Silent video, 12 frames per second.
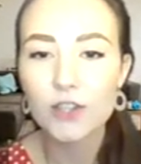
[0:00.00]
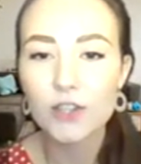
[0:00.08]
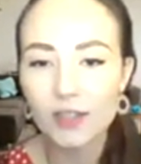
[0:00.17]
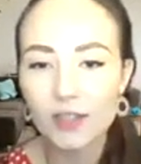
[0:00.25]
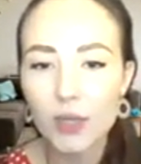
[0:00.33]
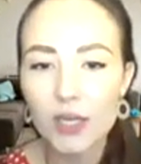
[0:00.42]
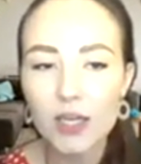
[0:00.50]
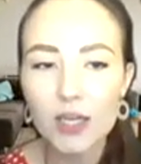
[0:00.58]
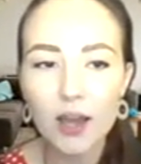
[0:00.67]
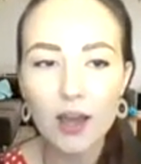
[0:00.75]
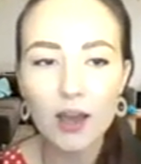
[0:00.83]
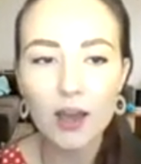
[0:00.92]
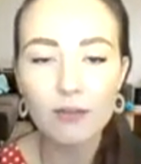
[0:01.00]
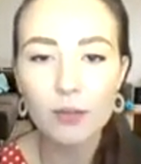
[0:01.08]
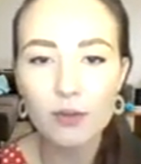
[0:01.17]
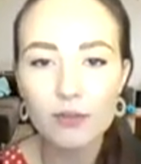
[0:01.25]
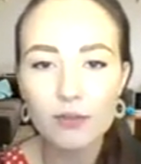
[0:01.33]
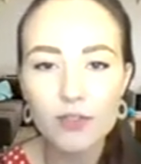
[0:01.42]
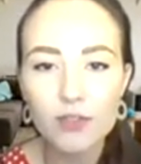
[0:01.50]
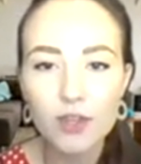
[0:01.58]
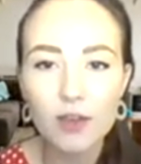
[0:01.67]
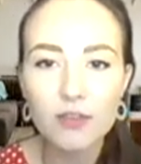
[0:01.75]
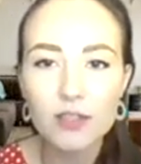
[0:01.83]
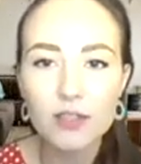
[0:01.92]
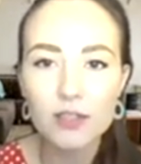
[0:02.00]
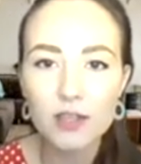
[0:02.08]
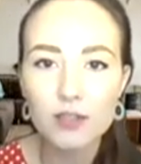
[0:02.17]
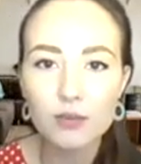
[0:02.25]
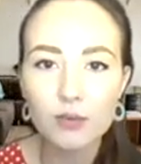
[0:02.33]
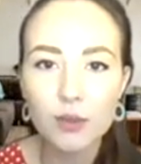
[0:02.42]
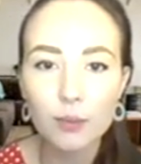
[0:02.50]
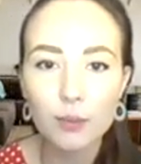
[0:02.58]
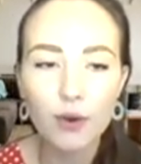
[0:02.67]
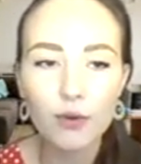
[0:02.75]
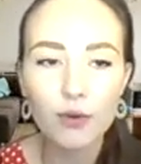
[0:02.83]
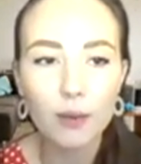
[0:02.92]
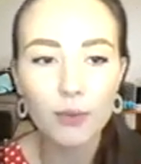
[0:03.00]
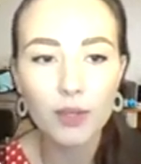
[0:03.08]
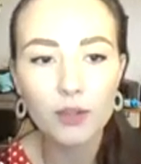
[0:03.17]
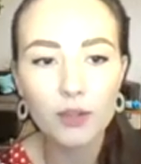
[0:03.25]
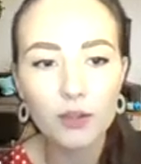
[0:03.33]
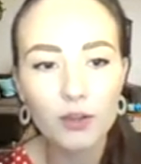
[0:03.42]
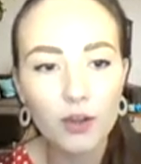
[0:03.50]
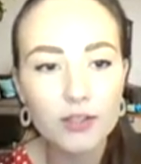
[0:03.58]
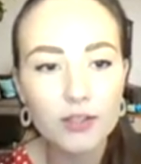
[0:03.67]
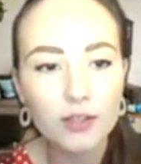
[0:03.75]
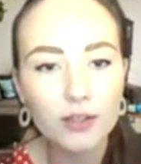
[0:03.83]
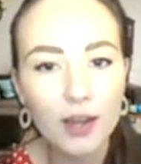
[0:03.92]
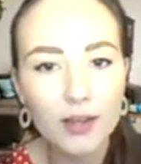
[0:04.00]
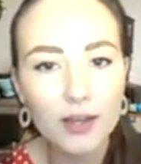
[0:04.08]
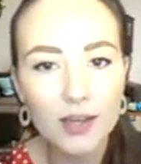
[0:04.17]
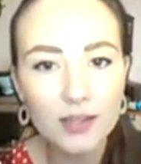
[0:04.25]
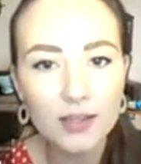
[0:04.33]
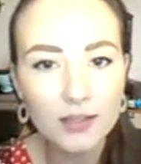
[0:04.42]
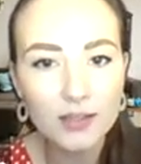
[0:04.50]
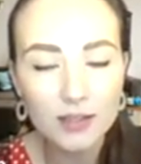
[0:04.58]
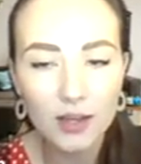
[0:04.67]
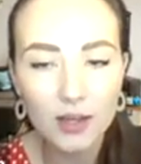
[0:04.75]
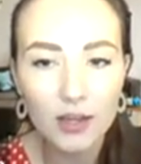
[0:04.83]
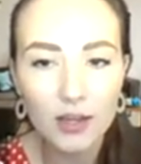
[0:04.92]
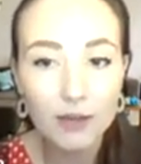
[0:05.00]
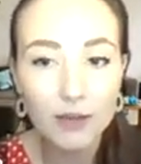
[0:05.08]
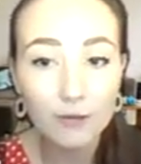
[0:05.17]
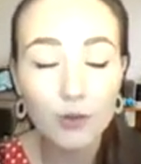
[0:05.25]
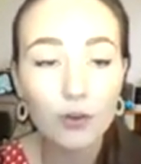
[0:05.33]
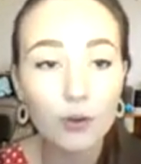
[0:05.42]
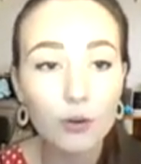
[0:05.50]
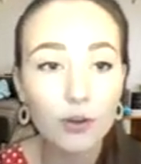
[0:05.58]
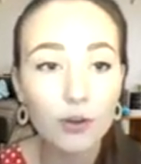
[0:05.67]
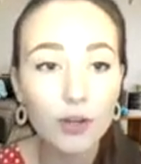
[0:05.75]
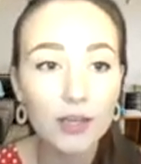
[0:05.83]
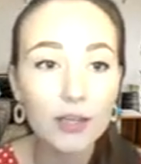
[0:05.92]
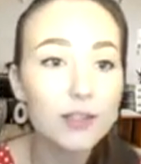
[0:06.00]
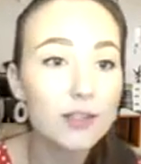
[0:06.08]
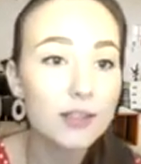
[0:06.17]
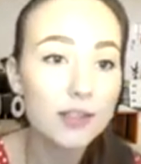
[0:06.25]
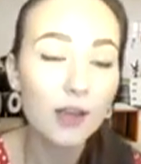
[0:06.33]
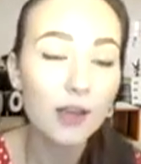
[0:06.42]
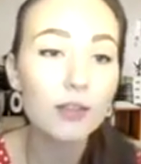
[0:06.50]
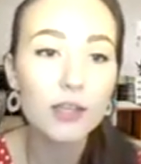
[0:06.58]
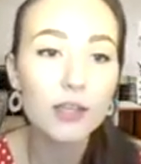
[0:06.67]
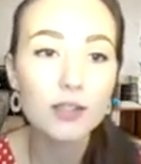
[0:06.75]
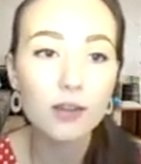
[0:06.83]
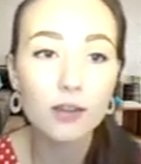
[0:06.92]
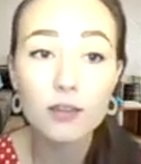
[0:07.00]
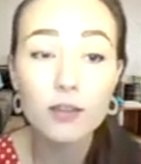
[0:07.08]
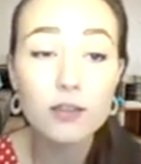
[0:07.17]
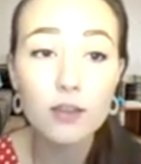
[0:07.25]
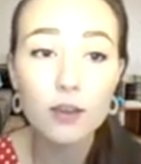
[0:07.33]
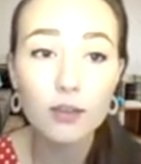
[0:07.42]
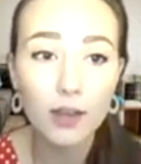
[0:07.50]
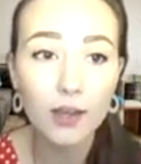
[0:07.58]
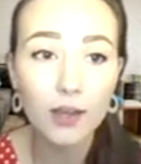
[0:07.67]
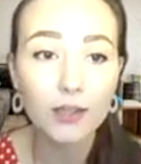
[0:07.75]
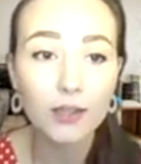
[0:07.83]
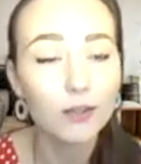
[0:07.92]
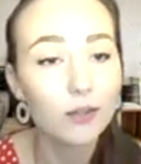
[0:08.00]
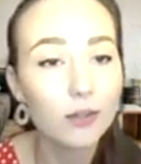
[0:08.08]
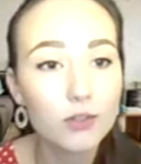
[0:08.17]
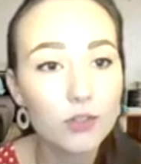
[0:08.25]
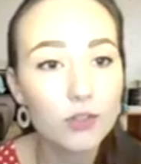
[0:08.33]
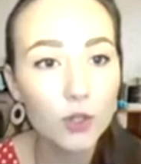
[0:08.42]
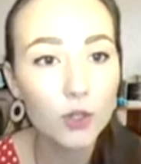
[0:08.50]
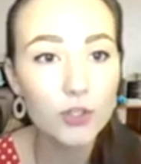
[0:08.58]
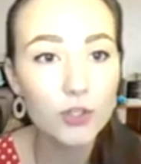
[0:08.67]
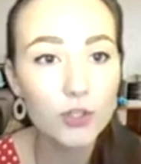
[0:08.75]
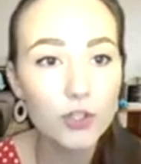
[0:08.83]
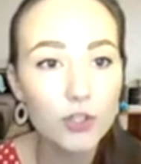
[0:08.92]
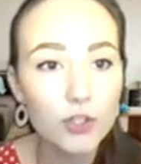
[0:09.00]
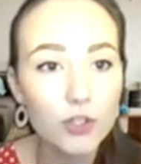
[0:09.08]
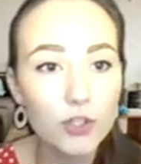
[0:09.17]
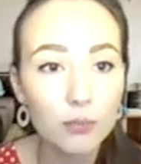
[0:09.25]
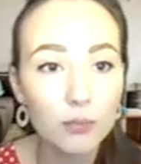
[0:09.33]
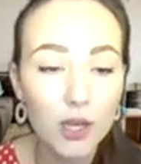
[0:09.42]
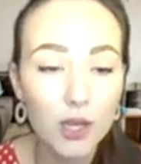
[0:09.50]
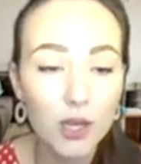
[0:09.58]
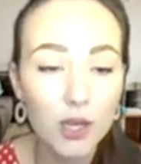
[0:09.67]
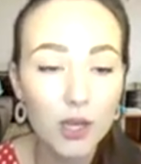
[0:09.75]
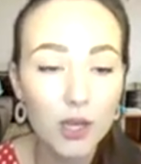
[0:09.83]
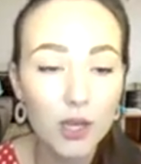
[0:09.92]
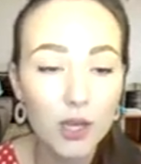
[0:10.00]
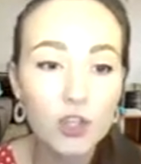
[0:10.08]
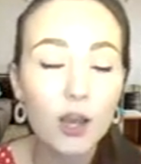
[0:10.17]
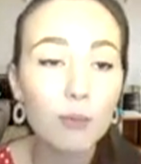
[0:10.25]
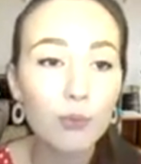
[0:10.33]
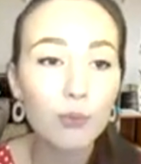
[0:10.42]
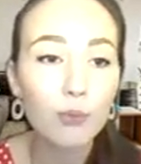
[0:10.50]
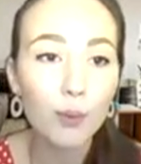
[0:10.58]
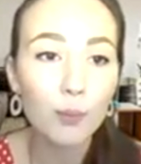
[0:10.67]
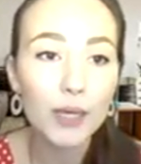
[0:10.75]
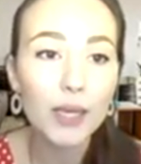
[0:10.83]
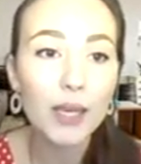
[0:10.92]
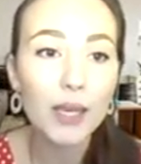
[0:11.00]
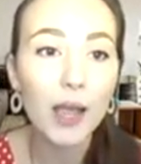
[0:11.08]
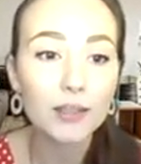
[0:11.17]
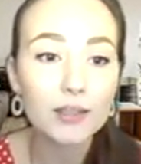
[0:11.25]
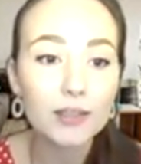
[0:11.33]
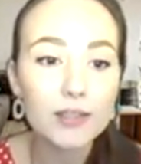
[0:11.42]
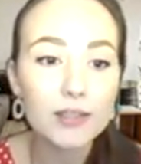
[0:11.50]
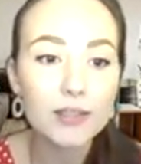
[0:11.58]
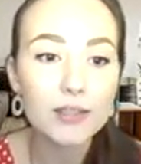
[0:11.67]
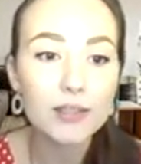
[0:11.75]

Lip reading: we have a number of services through the programme that you guys can access if you're in Southeast London. So that includes Lewisham, Greenwich, Bromley and